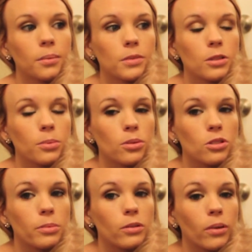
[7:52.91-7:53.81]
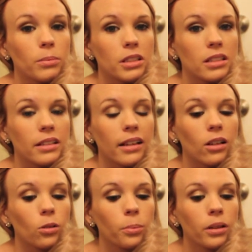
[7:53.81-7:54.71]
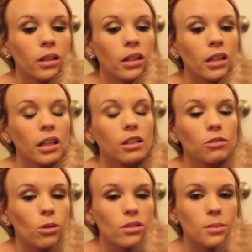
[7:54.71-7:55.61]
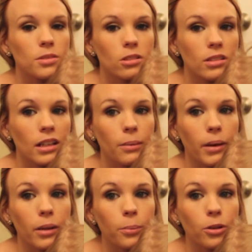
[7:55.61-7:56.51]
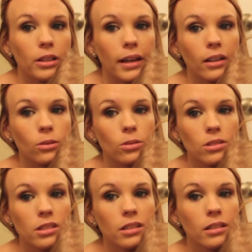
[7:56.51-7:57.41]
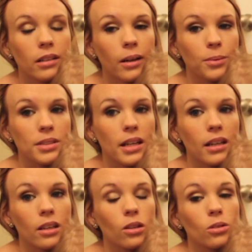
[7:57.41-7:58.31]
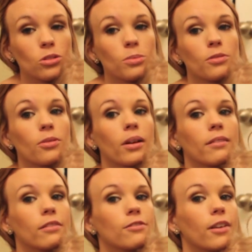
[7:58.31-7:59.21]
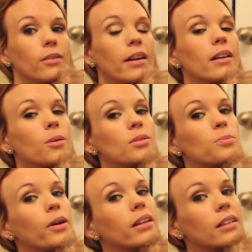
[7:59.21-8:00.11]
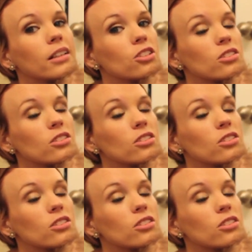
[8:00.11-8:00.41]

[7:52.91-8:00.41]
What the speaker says: supposed to be remedy to help. And of course I'm still taking my prenatals. I was taking those before I even found out I was pregnant,